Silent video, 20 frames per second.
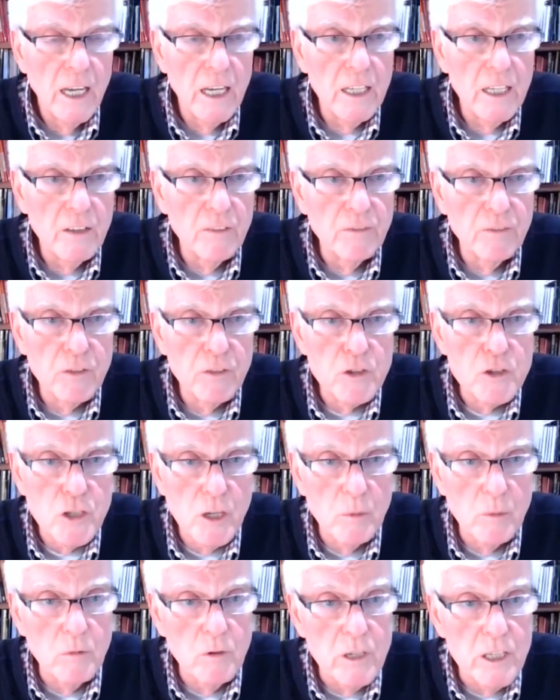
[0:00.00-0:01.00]
And if for
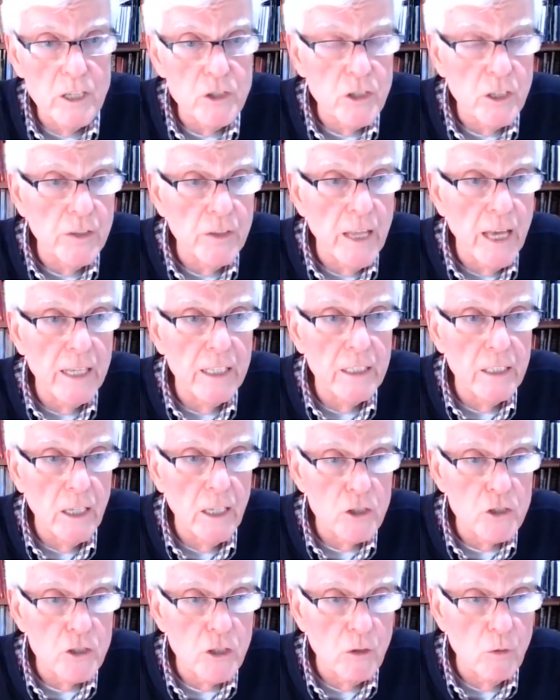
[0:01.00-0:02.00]
some reason that
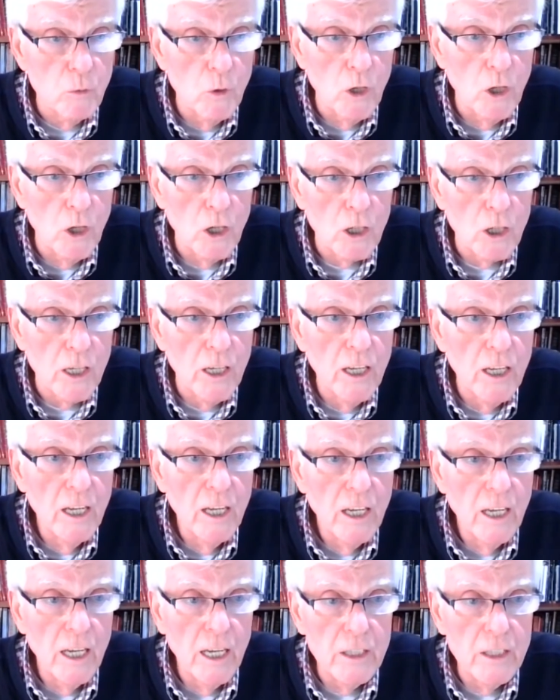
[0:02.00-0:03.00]
doesn't work
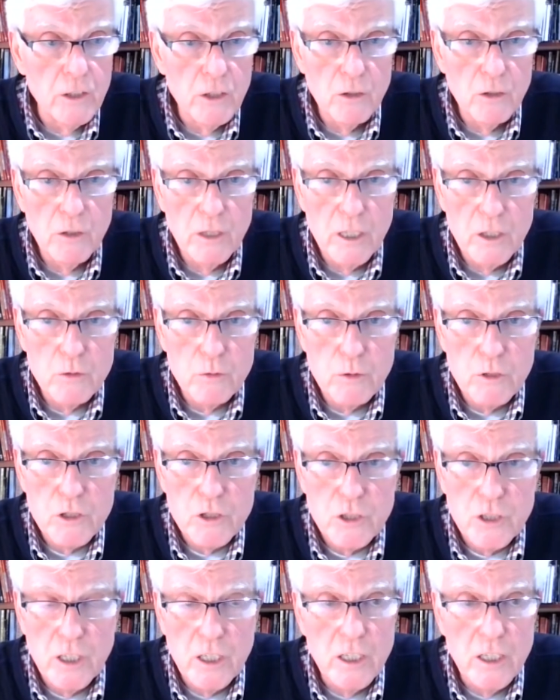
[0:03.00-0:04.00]
and you're
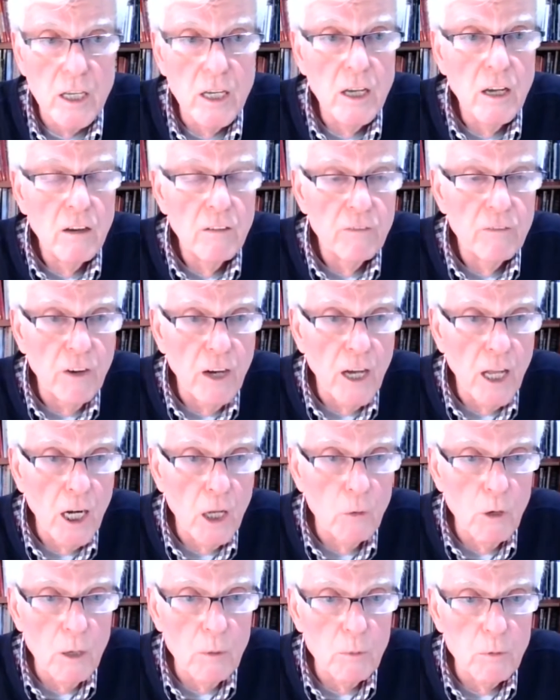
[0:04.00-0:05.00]
interested,
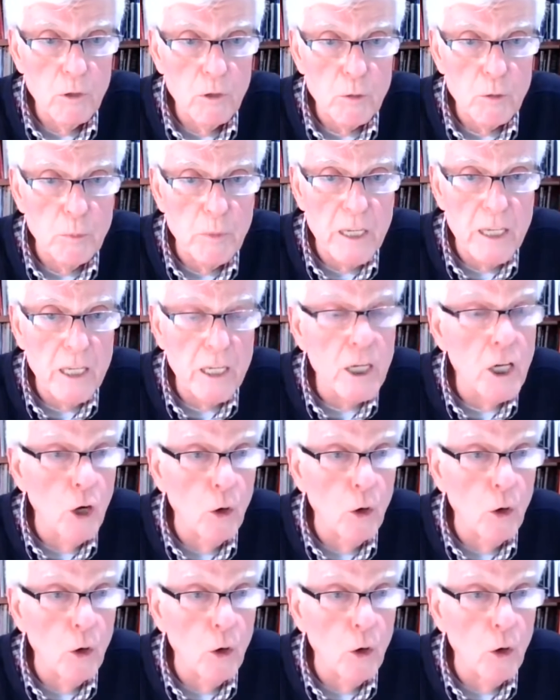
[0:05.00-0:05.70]
follow up with me.